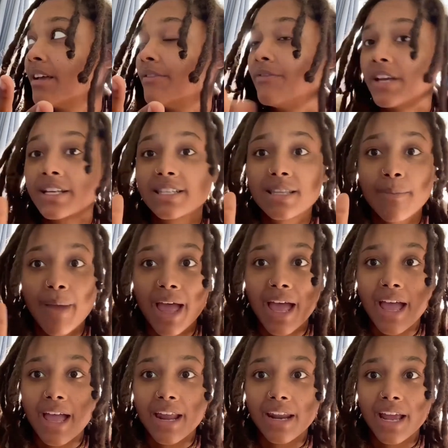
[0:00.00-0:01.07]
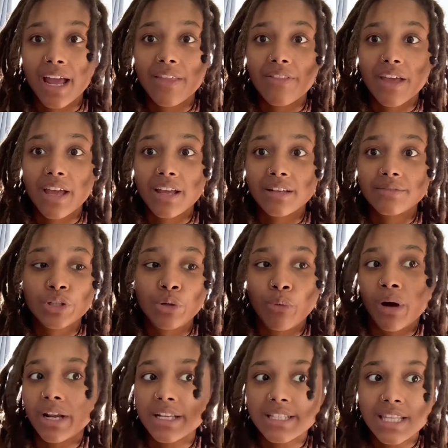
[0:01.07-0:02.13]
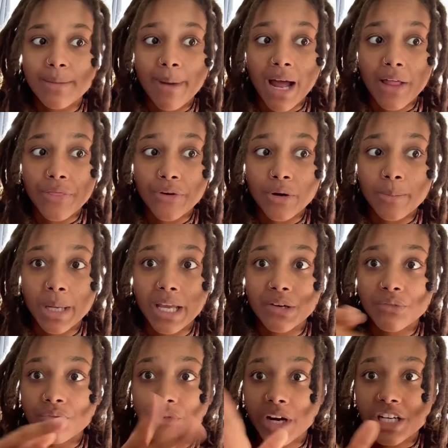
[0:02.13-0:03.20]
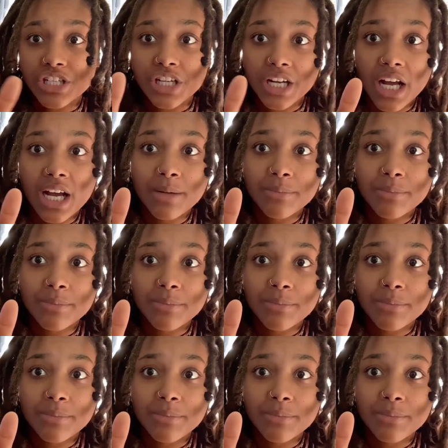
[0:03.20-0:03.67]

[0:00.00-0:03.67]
fix the bed, and then go on into the bathroom and freshen up.